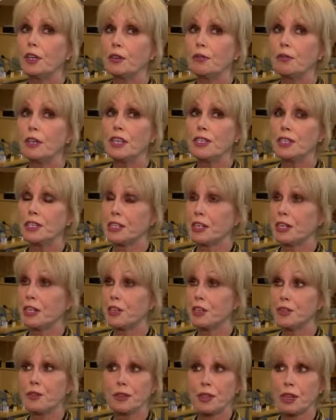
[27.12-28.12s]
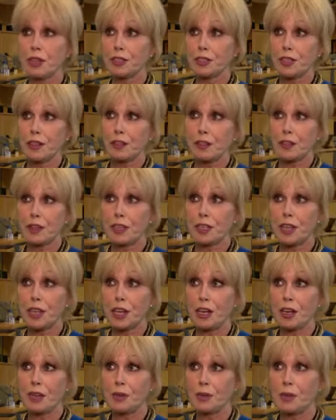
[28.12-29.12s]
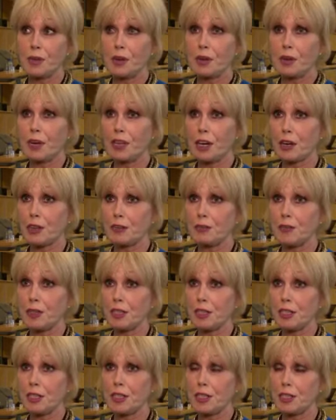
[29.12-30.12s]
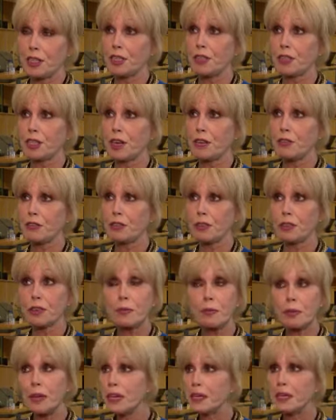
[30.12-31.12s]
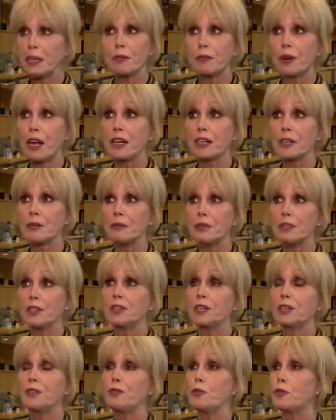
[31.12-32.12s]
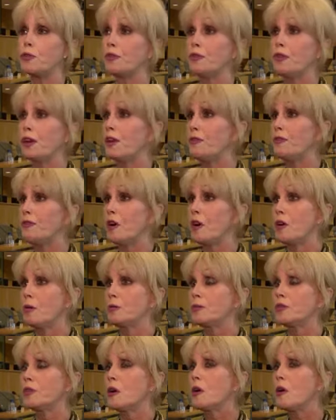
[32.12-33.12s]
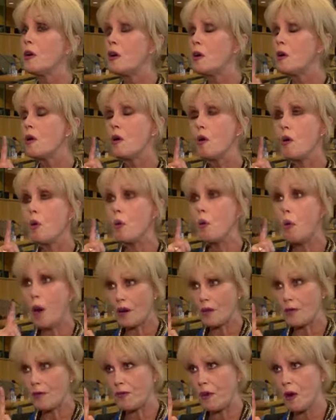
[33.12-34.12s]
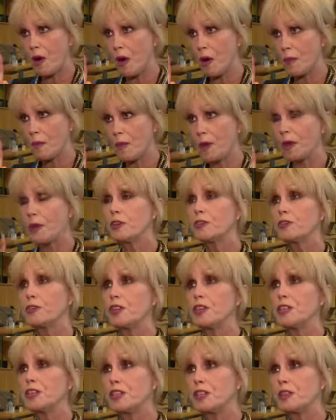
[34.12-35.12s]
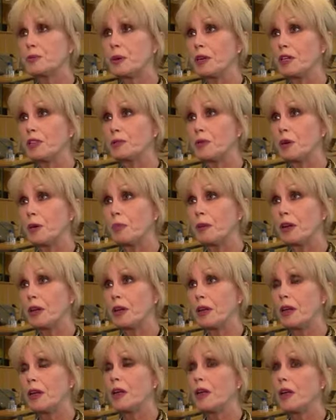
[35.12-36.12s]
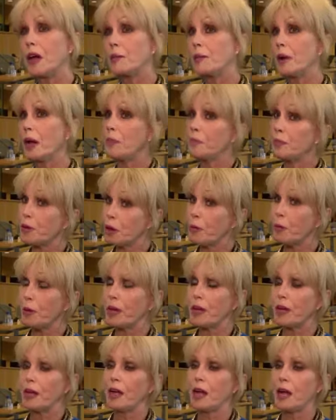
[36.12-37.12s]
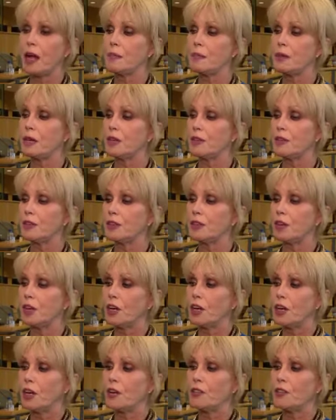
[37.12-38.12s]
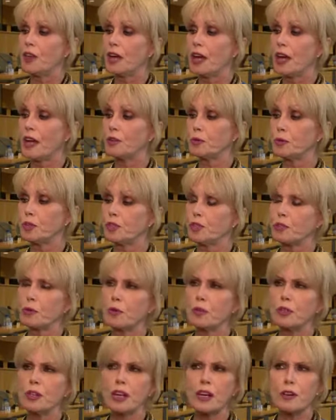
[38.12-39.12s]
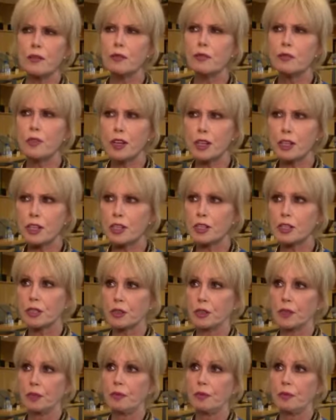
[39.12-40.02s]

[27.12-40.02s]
Recently, in 2013, we went out and visited six countries and completely at random visited 45 farms. One farm treated its pigs properly. And by properly, I mean that they had what is called enriched